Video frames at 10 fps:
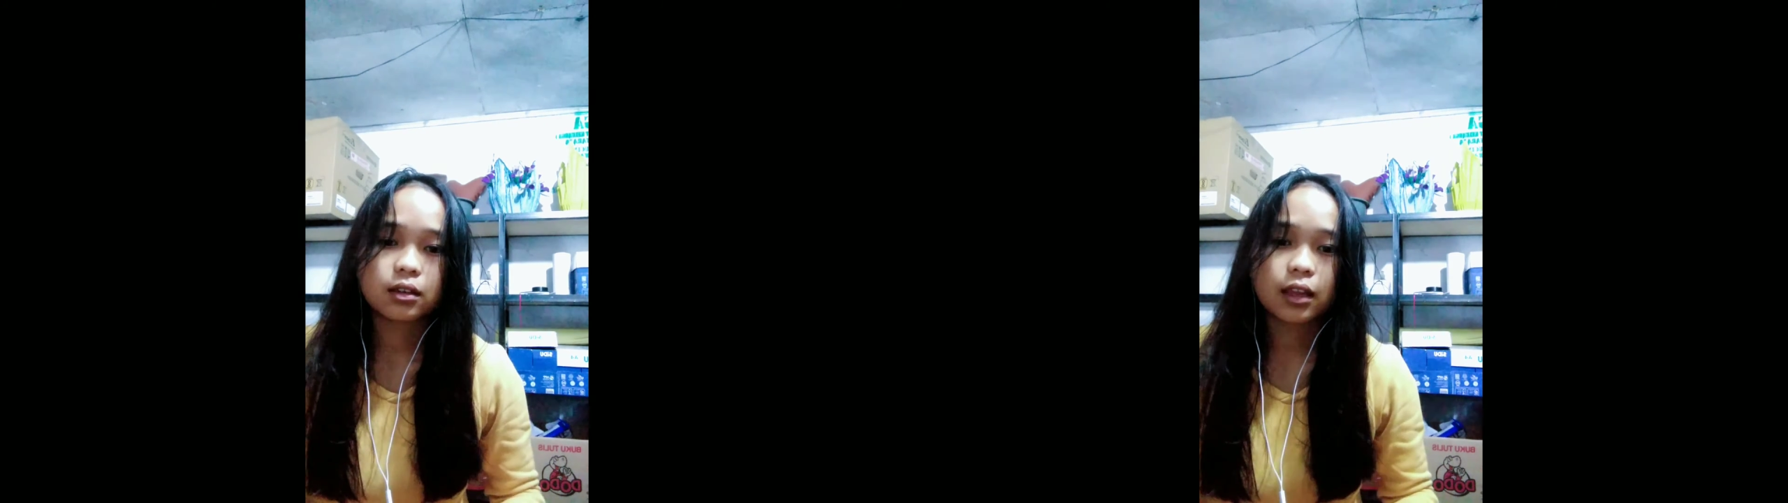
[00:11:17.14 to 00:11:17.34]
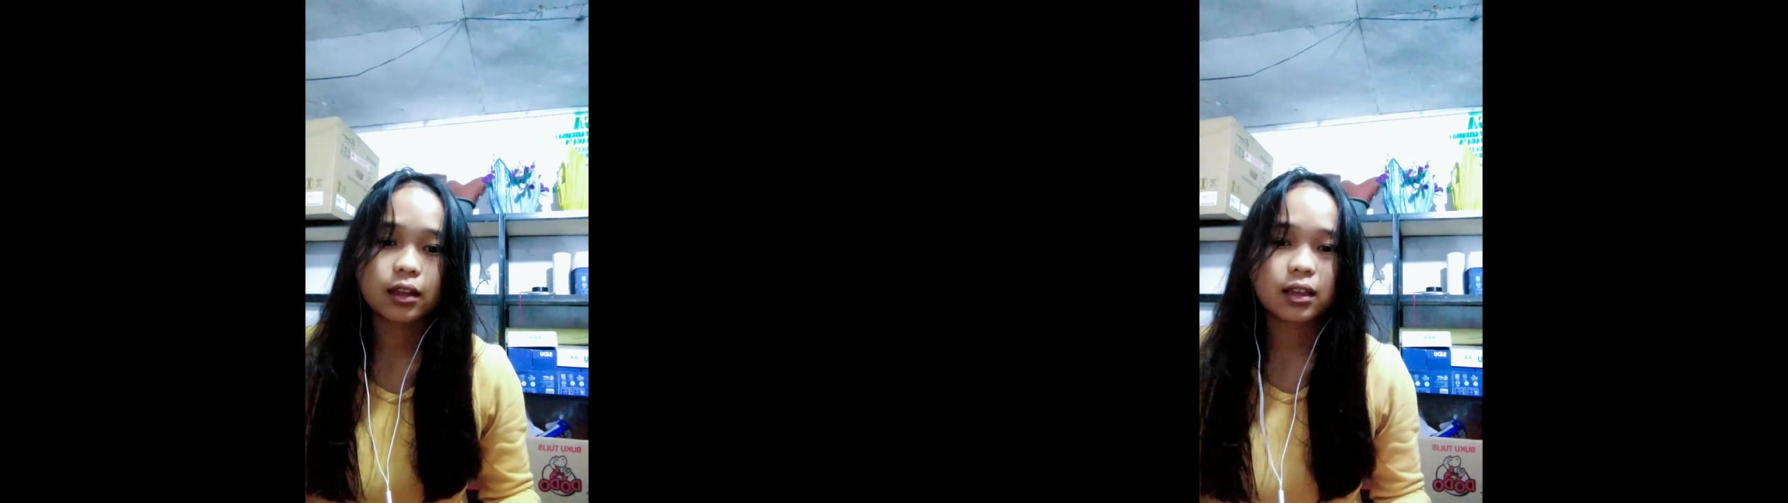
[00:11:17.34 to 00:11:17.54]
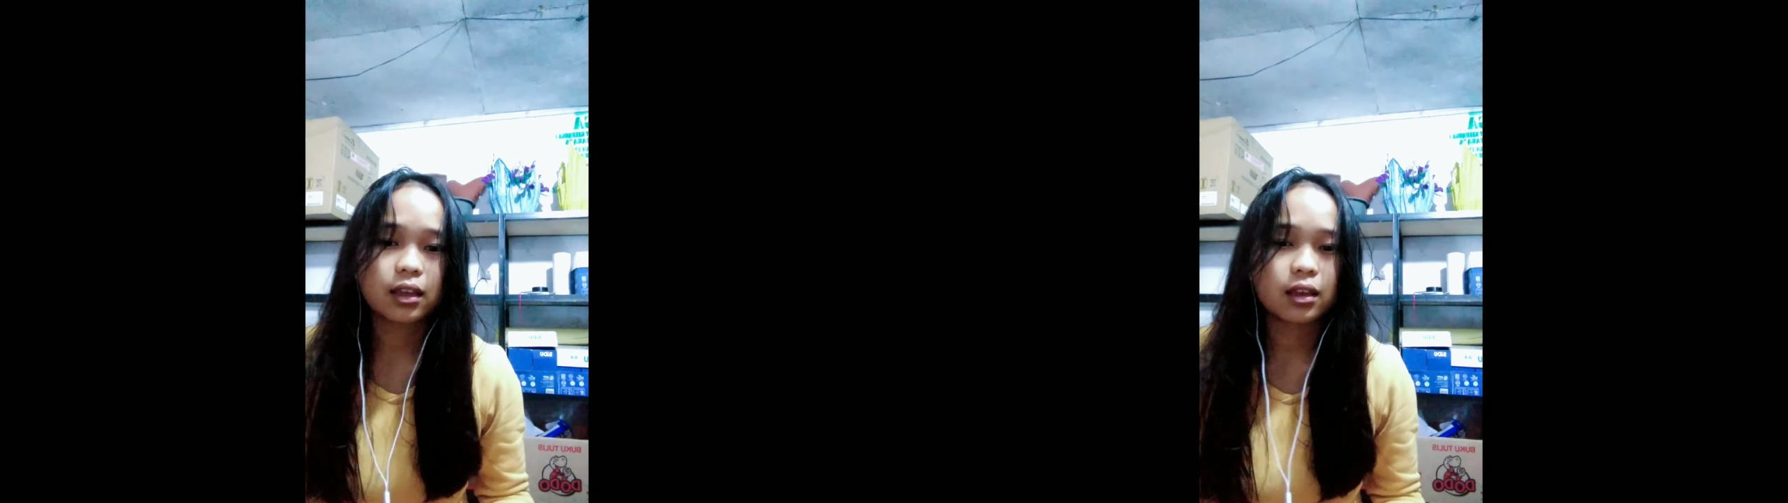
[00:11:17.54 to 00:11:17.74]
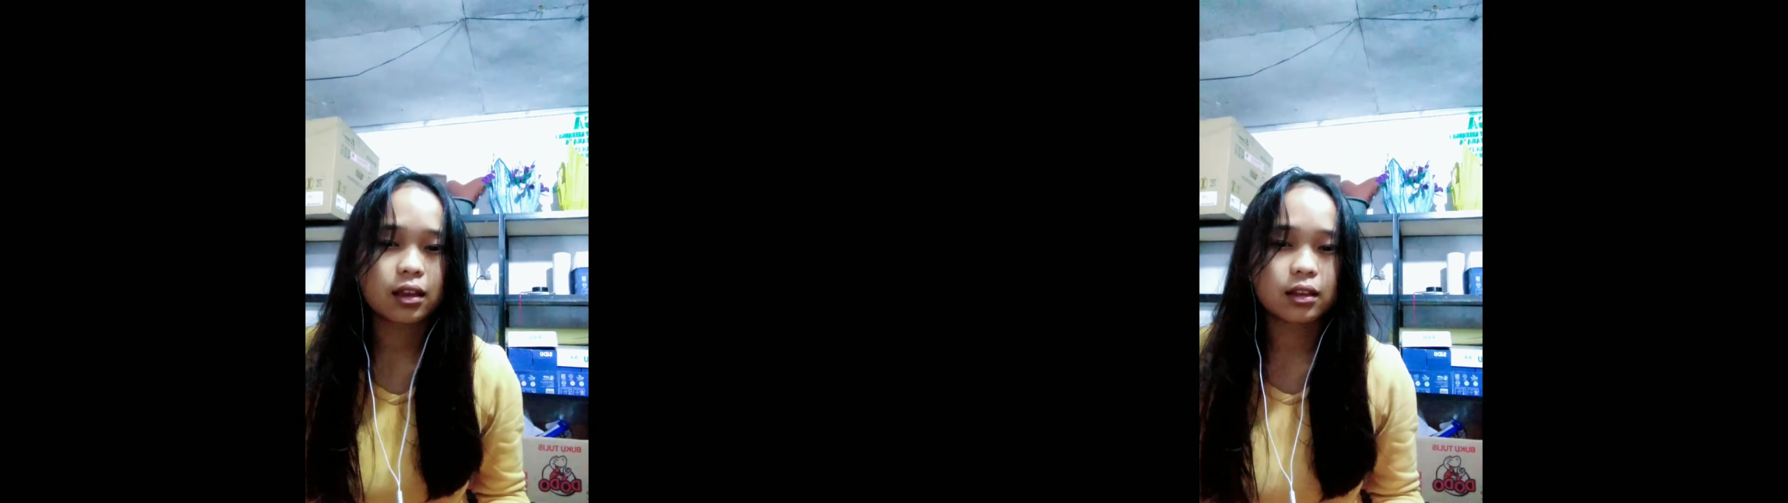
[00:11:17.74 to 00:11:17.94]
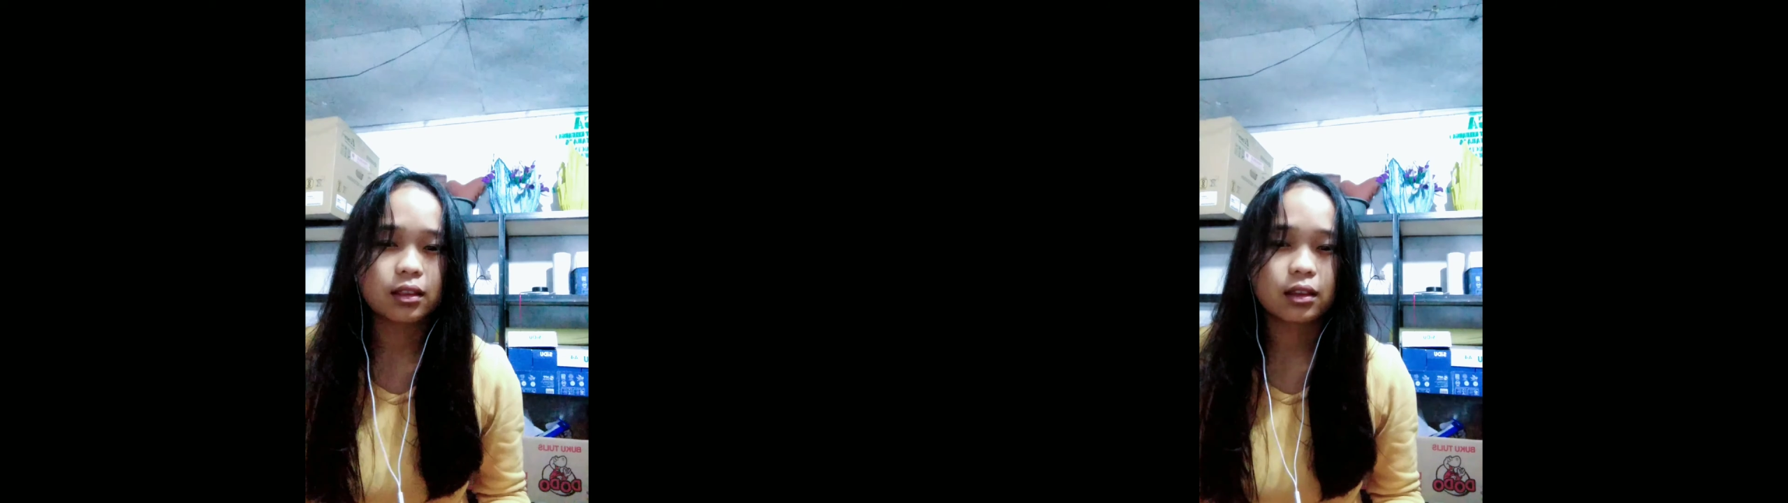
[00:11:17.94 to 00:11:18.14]
that
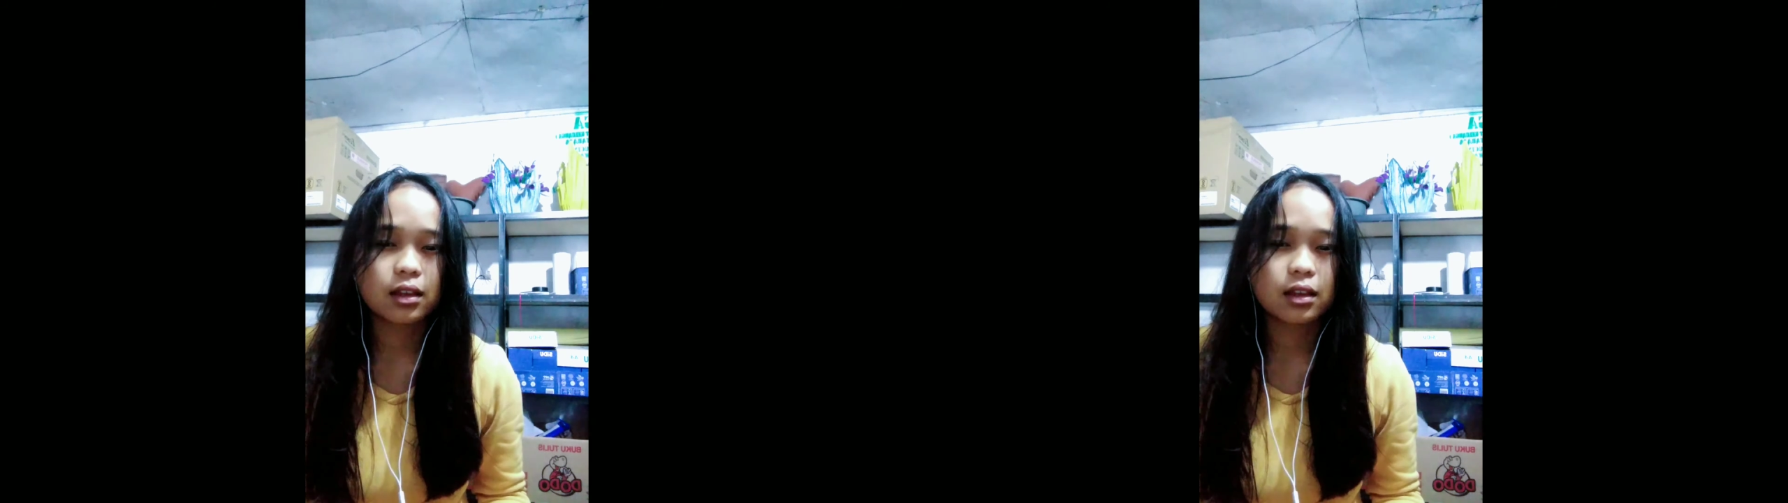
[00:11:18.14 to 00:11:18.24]
it